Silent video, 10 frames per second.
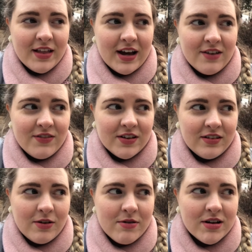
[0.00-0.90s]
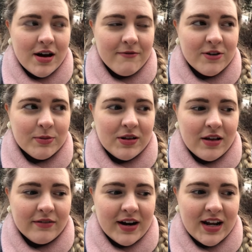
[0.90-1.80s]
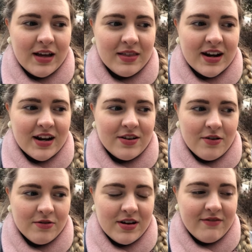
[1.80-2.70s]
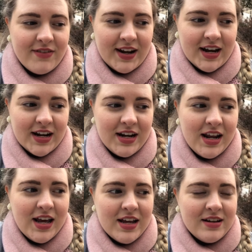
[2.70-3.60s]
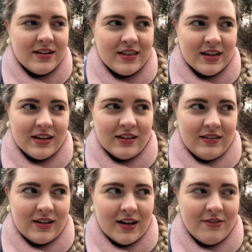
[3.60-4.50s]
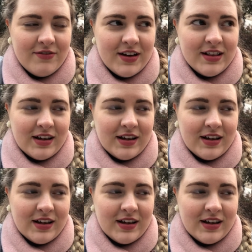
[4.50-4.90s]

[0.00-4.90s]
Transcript: Like I feel so uncomfortable already that I don't fit in to the stuff,